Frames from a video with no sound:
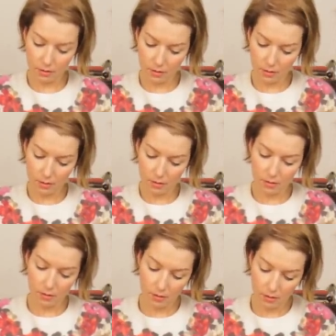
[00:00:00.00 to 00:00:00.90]

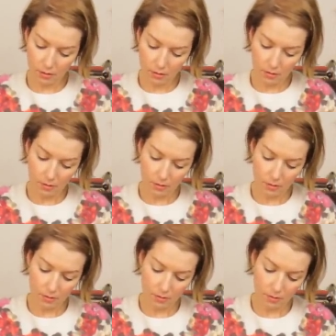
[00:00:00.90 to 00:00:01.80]

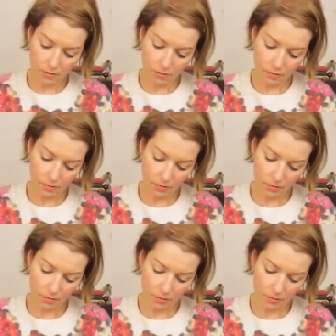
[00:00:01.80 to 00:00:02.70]

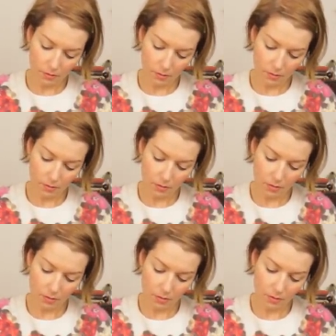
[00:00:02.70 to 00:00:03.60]

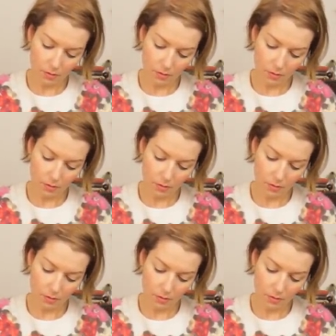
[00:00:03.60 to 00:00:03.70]
(silence)